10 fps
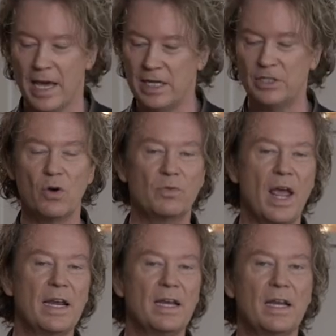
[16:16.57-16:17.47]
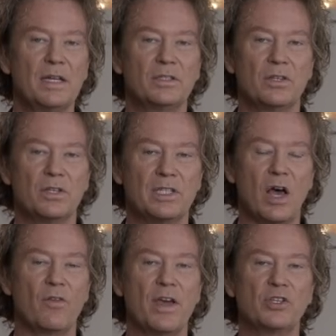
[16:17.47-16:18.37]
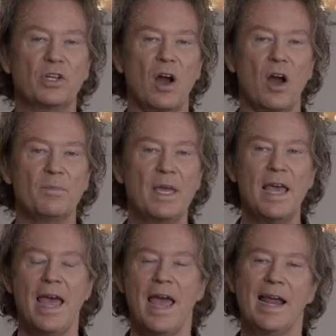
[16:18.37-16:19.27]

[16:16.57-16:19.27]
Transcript: He donated it to the Salvation Army.